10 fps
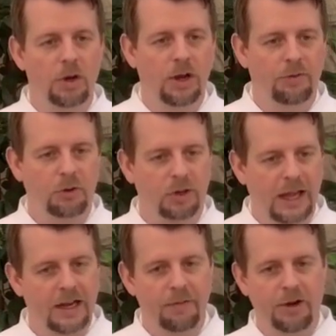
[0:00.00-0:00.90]
have
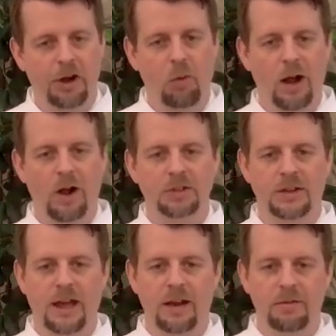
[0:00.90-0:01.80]
related very well to
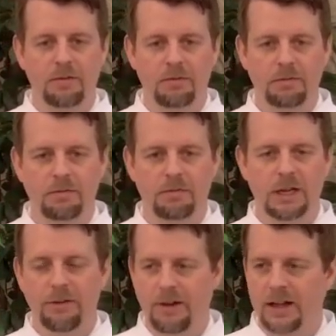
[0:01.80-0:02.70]
that
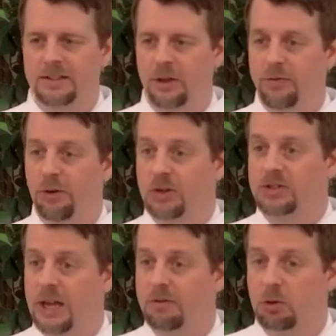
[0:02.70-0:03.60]
event on the first
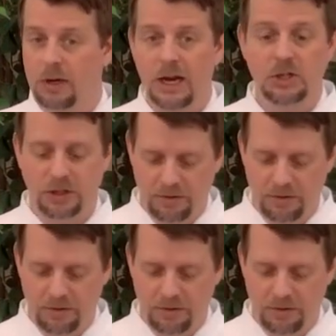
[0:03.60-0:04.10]
day of creation.